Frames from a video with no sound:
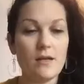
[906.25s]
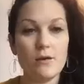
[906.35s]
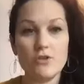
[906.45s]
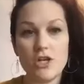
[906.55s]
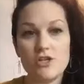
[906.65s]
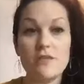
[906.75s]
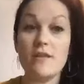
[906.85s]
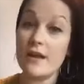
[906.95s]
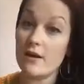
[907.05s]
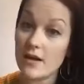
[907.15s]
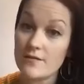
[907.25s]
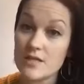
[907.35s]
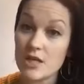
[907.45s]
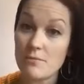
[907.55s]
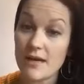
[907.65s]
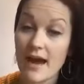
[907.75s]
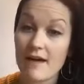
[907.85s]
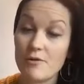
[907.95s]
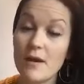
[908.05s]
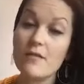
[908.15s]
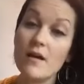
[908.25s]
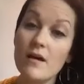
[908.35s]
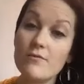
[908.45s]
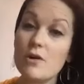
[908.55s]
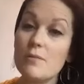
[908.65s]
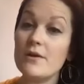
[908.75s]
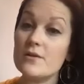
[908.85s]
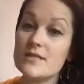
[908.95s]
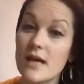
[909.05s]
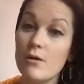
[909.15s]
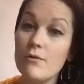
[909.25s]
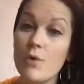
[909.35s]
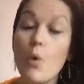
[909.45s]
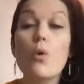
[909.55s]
you know, changing the narratives that you may have about love or about yourself